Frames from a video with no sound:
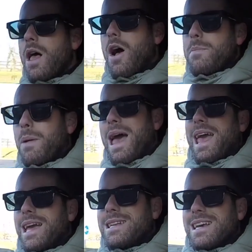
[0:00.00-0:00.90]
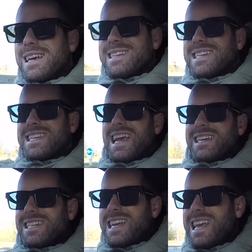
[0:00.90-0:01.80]
I paid
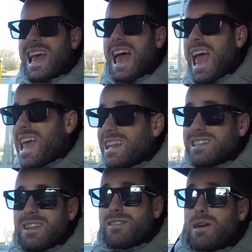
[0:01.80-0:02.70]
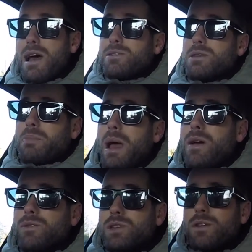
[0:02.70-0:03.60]

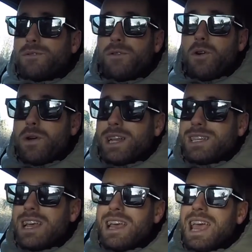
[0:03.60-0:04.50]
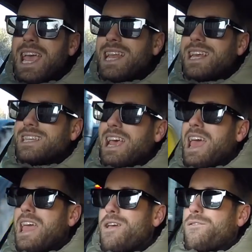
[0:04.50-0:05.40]
£68,000 for it. It is
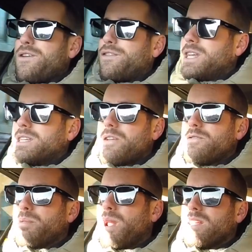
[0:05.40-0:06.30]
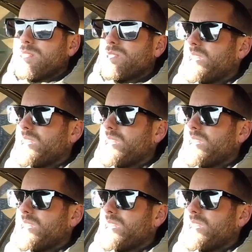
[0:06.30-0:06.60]
a 57 plate, so it's a